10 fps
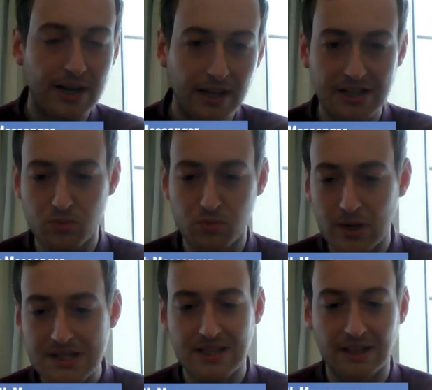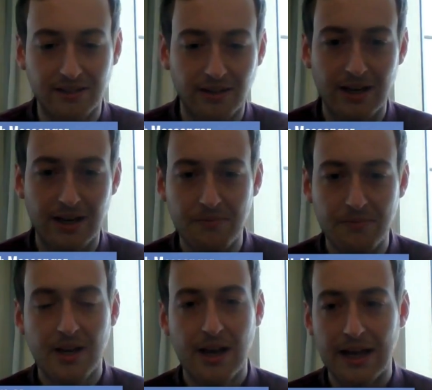and he's wasting time,
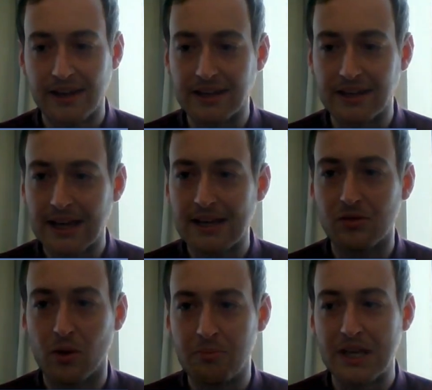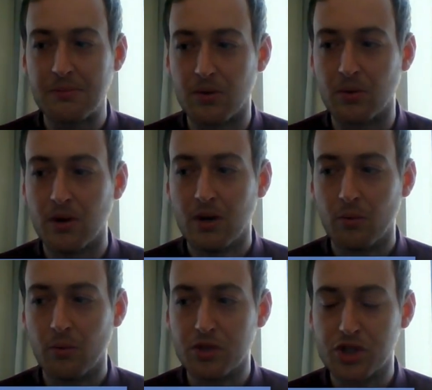and they get why people will
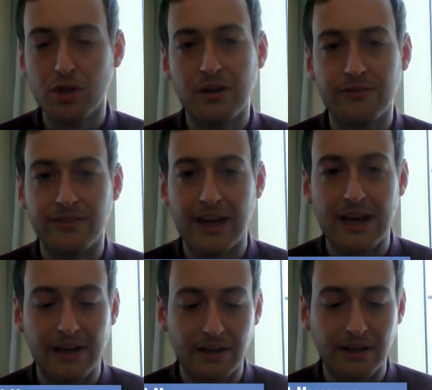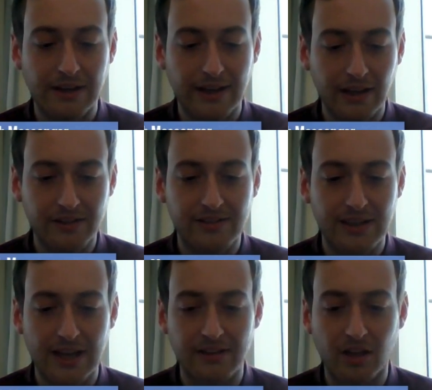tune in for that, and they
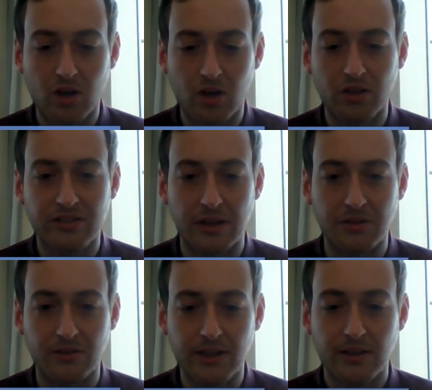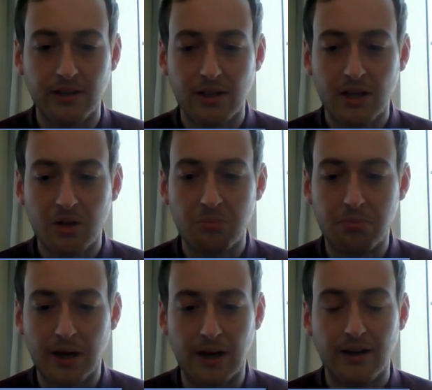understand the concept of it. But
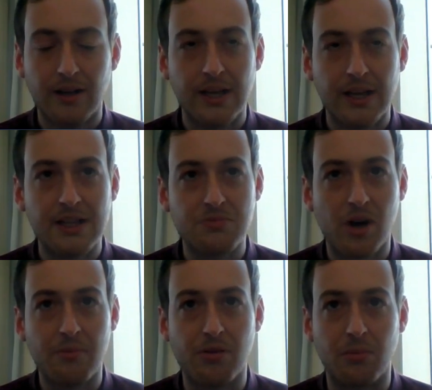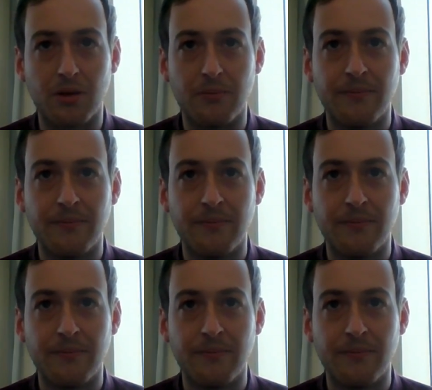here's my problem.